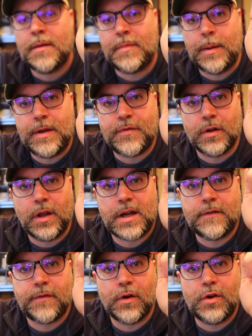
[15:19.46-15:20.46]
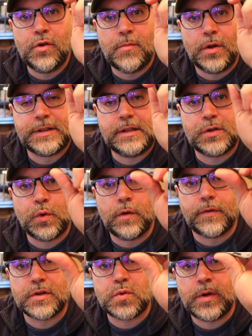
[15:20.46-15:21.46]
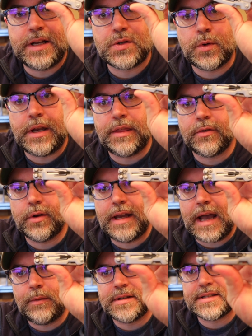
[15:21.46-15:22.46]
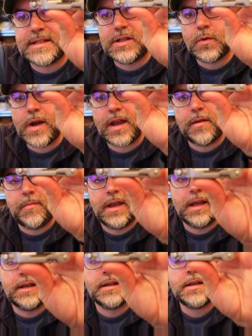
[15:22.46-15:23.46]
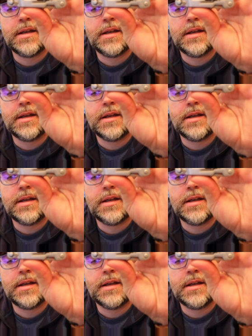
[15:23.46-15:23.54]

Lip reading: Maybe if you're looking for a new multi-tool for 2023, I would still recommend